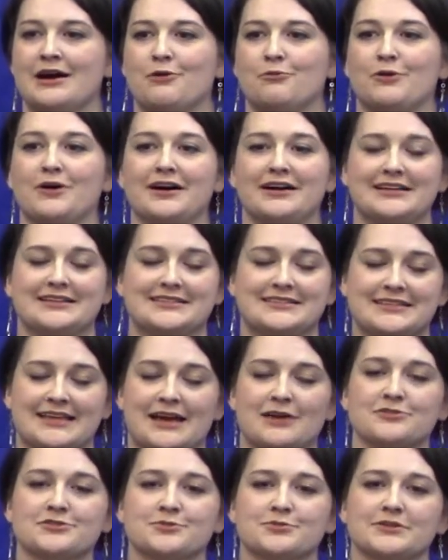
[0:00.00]
Well, it
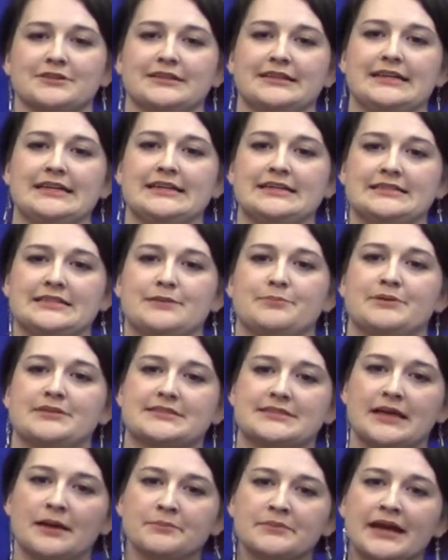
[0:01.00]
sounds really easy, but
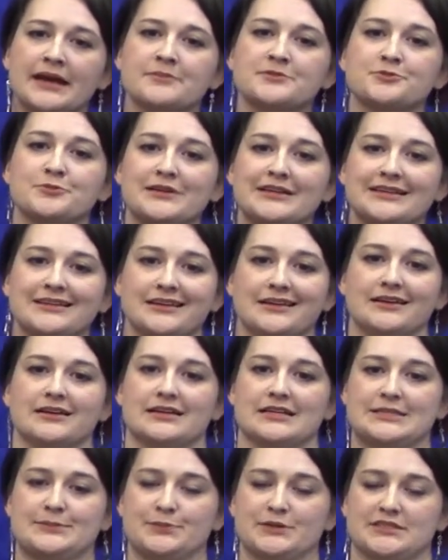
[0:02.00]
sometimes we need
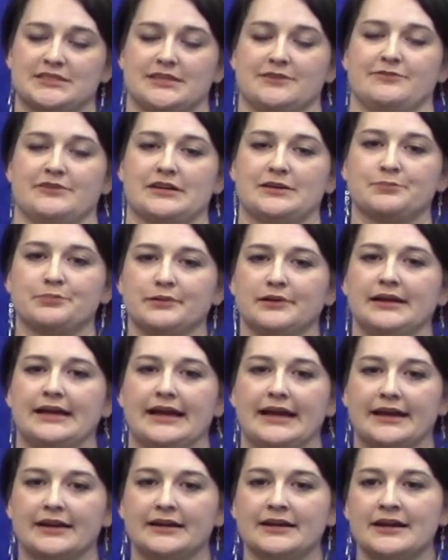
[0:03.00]
a specific
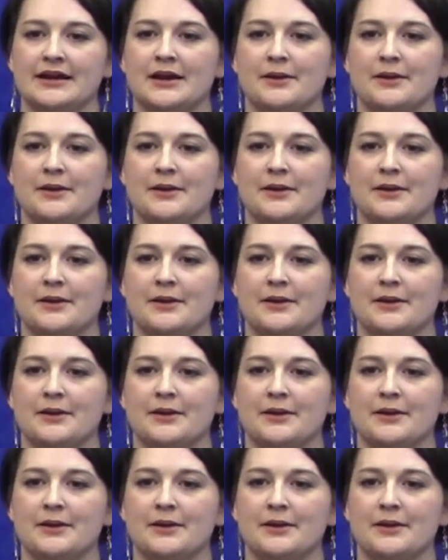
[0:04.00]
plan.